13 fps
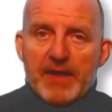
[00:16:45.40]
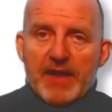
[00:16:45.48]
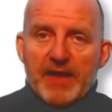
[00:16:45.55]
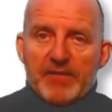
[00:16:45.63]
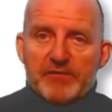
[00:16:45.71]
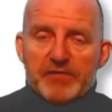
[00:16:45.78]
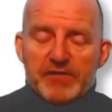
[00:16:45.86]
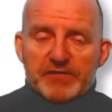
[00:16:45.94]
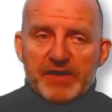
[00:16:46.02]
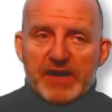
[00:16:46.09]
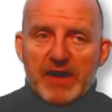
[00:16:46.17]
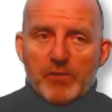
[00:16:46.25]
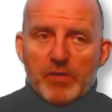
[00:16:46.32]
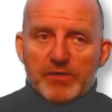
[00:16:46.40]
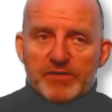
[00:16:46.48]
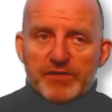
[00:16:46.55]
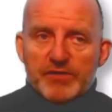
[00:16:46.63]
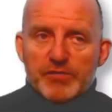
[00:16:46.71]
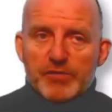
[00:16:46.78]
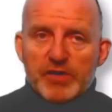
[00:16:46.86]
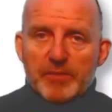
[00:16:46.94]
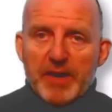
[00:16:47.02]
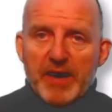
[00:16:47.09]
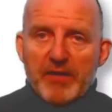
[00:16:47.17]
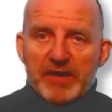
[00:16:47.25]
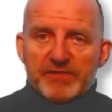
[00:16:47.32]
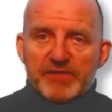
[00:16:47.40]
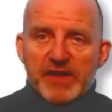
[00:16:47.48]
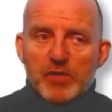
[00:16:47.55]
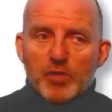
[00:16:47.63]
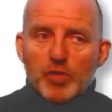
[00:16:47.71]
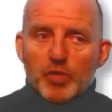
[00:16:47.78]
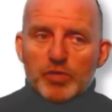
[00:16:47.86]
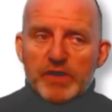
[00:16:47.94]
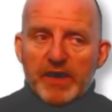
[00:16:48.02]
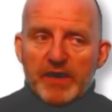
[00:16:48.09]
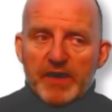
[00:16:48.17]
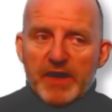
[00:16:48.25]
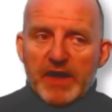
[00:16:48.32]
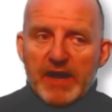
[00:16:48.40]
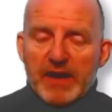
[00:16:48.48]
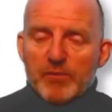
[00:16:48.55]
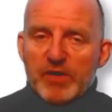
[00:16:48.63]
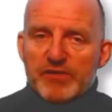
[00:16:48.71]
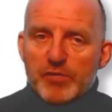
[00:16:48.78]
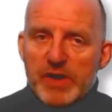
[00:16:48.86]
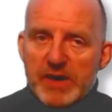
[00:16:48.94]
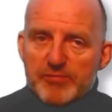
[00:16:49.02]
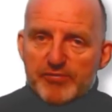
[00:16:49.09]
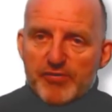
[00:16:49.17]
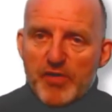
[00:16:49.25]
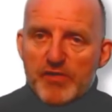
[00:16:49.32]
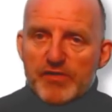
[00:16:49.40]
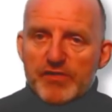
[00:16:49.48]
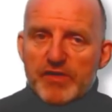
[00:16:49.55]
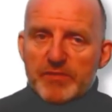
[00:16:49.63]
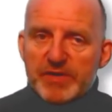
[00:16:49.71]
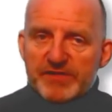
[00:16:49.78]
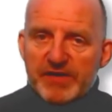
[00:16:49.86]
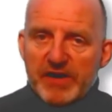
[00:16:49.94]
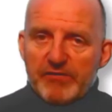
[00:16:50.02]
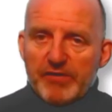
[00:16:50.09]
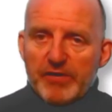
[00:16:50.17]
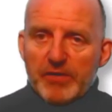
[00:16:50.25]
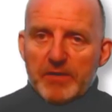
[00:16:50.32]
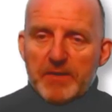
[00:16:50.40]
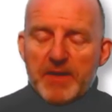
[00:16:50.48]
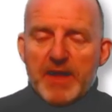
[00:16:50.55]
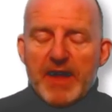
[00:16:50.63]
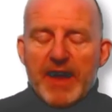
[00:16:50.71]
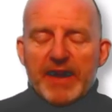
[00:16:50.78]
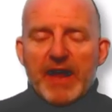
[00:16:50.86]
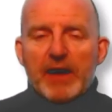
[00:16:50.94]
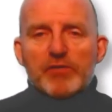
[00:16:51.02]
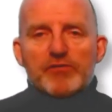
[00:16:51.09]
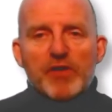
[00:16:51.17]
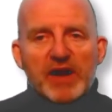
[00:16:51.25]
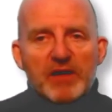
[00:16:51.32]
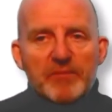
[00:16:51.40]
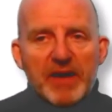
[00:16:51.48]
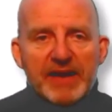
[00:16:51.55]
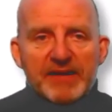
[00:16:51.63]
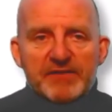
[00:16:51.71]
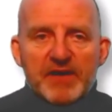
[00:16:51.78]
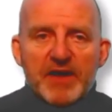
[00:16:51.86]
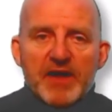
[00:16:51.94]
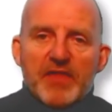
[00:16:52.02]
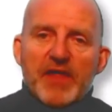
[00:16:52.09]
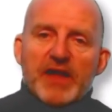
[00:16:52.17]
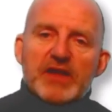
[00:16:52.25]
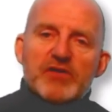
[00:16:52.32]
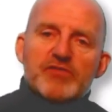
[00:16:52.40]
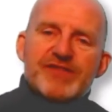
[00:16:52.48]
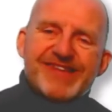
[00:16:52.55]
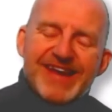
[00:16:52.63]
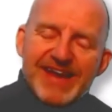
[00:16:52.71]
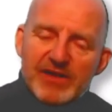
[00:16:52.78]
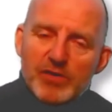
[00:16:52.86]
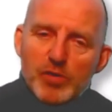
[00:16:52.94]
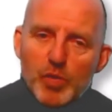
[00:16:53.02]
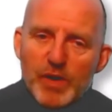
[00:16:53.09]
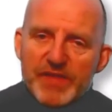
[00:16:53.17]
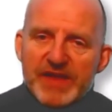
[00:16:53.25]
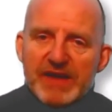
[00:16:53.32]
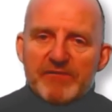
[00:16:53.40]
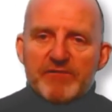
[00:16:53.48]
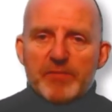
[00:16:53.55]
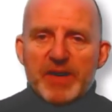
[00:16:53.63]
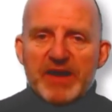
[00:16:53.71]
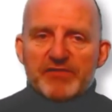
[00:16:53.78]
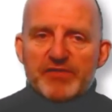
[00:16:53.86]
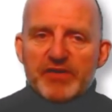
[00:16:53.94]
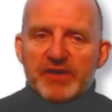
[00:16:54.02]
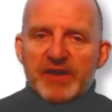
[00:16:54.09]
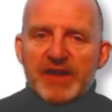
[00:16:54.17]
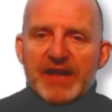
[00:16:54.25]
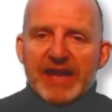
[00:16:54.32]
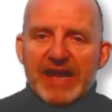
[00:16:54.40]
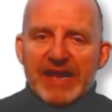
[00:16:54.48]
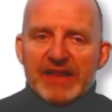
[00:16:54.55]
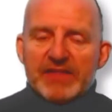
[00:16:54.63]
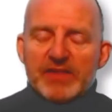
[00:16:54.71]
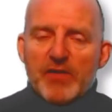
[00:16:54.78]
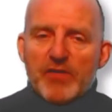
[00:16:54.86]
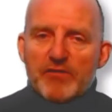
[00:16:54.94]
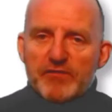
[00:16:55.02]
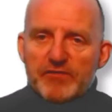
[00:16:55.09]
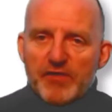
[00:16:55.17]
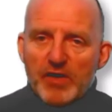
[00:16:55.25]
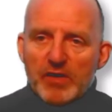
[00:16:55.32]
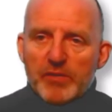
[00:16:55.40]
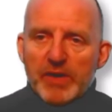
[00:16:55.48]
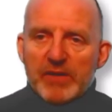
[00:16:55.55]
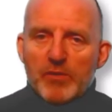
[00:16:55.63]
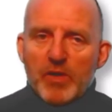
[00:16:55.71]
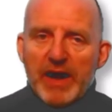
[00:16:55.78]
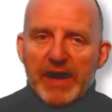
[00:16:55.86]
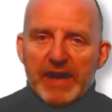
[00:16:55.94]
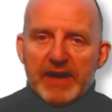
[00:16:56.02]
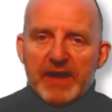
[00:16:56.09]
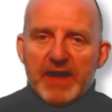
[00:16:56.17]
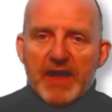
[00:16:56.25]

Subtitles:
And the first thing I want to talk about is the order in which we approach the material. And I would recommend that you deal with the information in the following way.